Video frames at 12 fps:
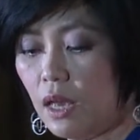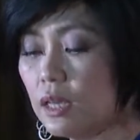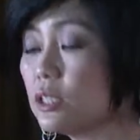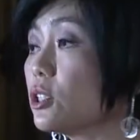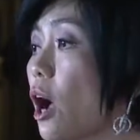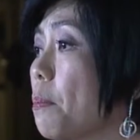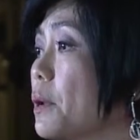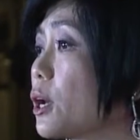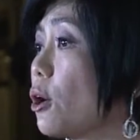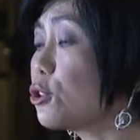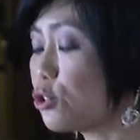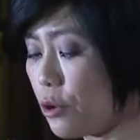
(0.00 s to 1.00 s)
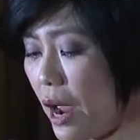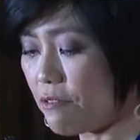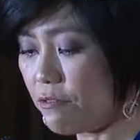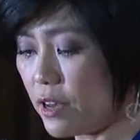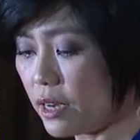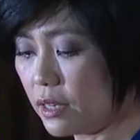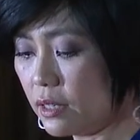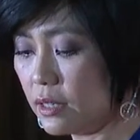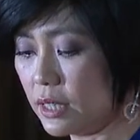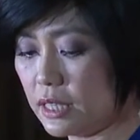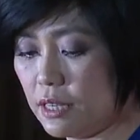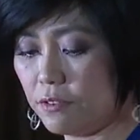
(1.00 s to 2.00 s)
Stop-and-go traffic
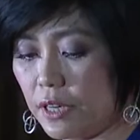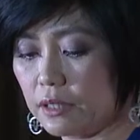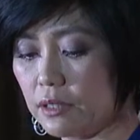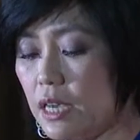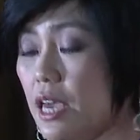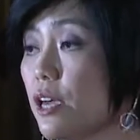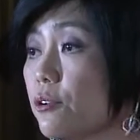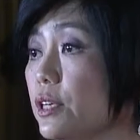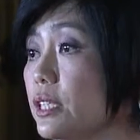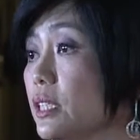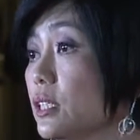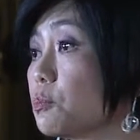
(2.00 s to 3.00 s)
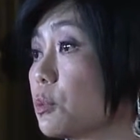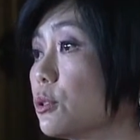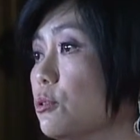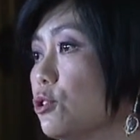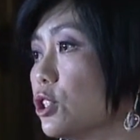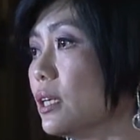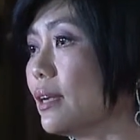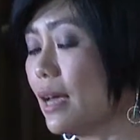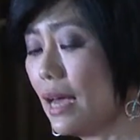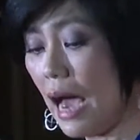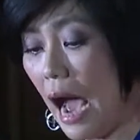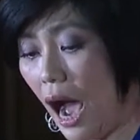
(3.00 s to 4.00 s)
significantly increases pollution.
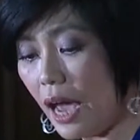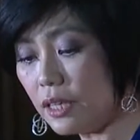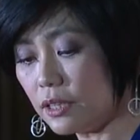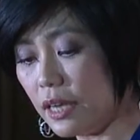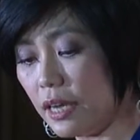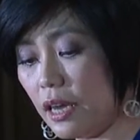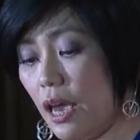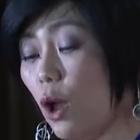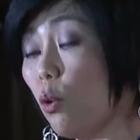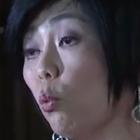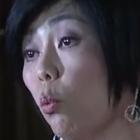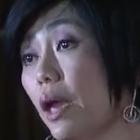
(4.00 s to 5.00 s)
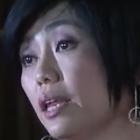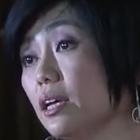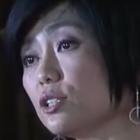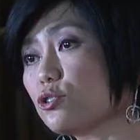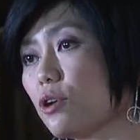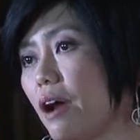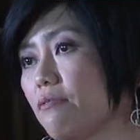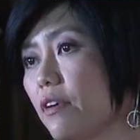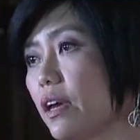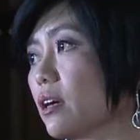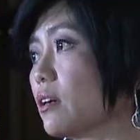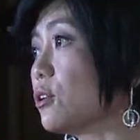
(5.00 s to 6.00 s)
Idling, waiting in
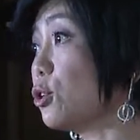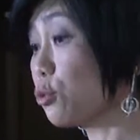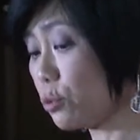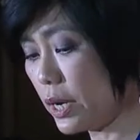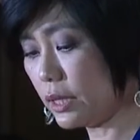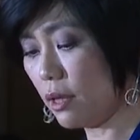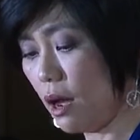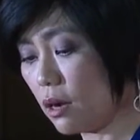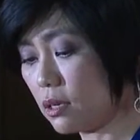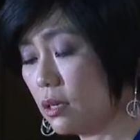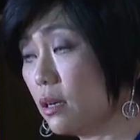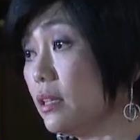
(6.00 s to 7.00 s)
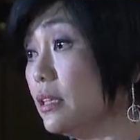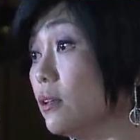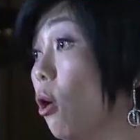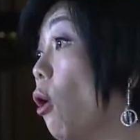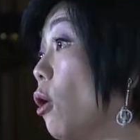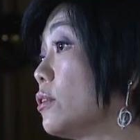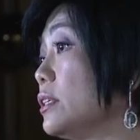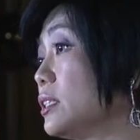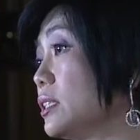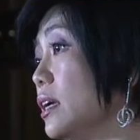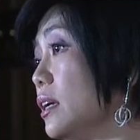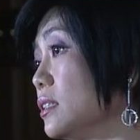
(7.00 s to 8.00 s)
traffic, gridlock, all
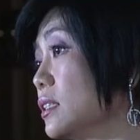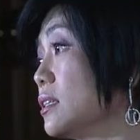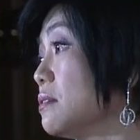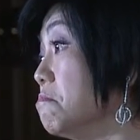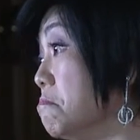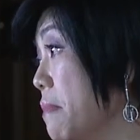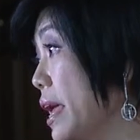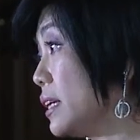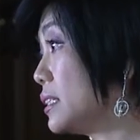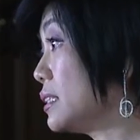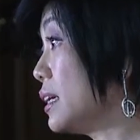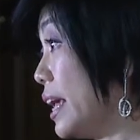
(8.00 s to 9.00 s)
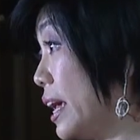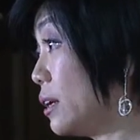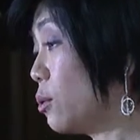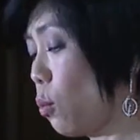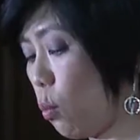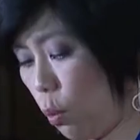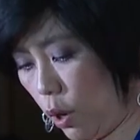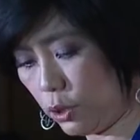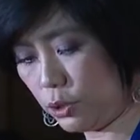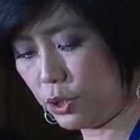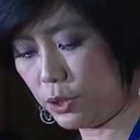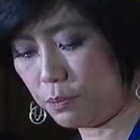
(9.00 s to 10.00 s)
these things make it
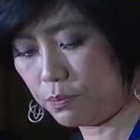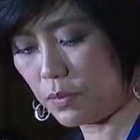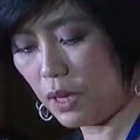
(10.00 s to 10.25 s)
worse.